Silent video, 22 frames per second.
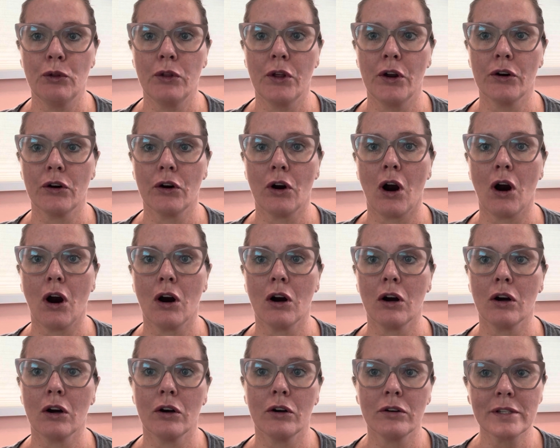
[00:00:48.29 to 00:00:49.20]
There
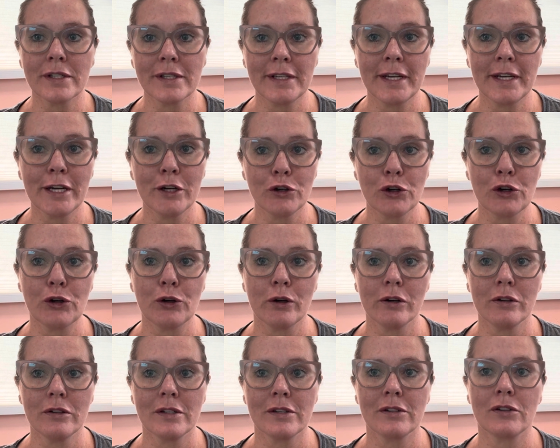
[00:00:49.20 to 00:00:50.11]
are standard
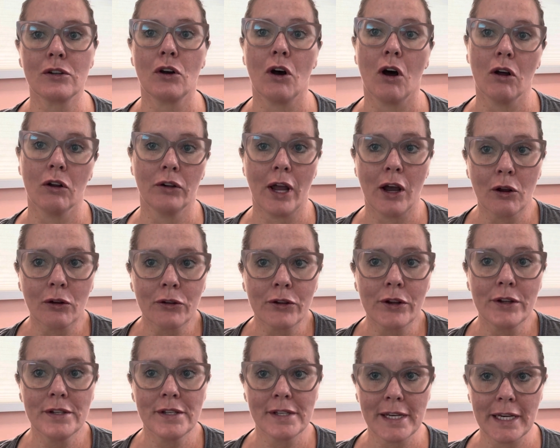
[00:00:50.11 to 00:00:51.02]
standards called
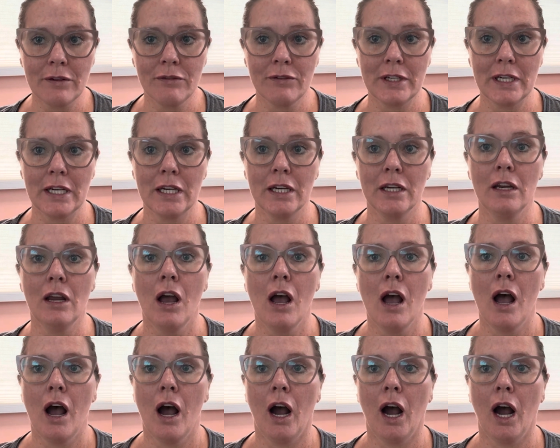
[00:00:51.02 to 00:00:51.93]
health and safety
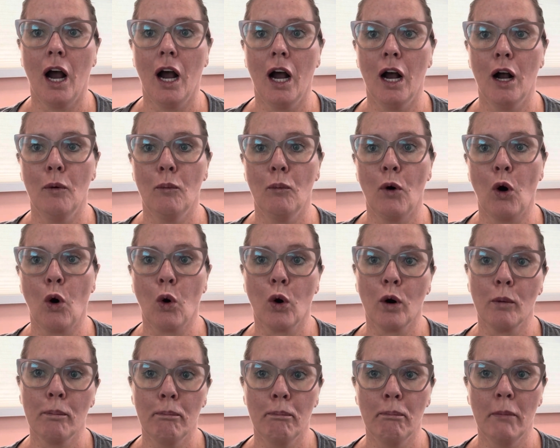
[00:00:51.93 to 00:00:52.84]
um,
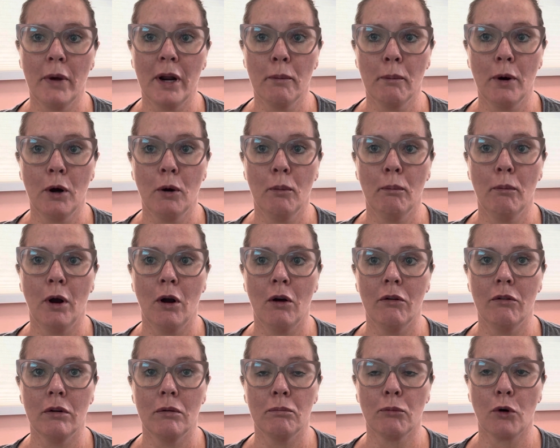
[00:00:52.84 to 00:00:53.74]
or minimum
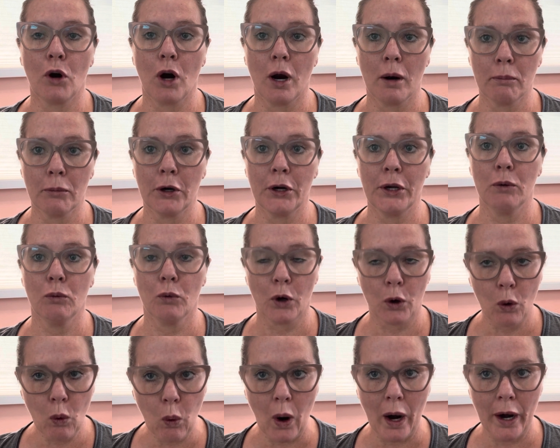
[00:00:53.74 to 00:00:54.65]
property
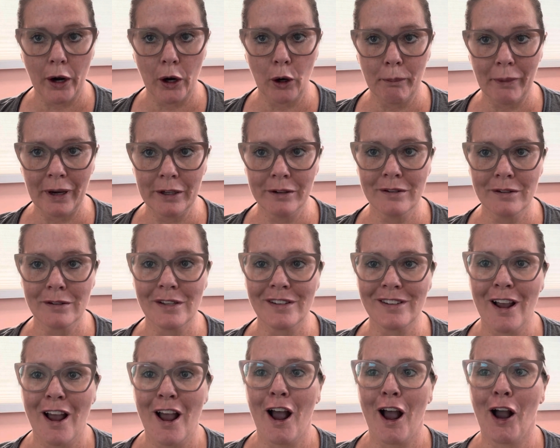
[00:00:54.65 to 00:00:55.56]
requirements,